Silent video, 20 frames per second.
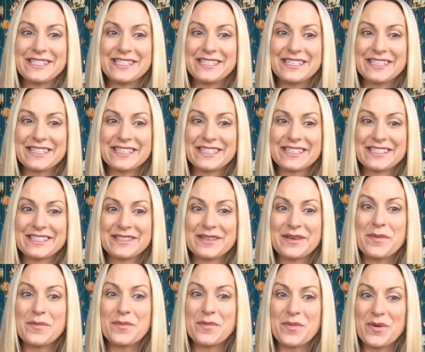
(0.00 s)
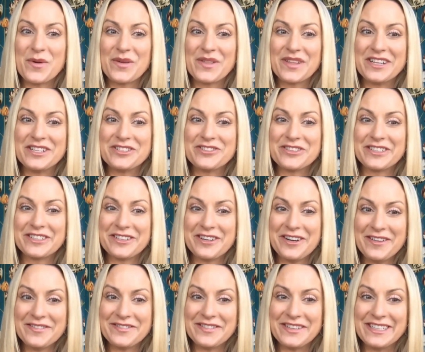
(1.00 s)
Sticks more than I drink
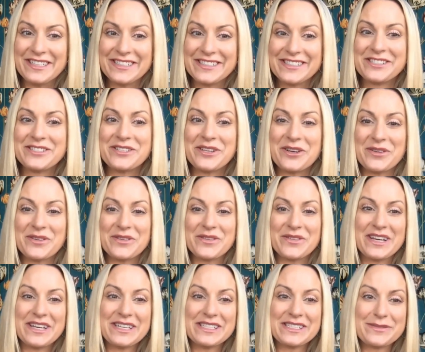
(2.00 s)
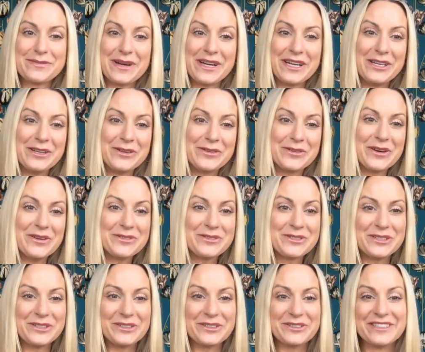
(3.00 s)
coffee. So that's my new
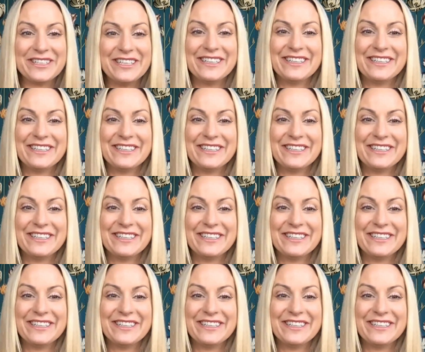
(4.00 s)
go-to.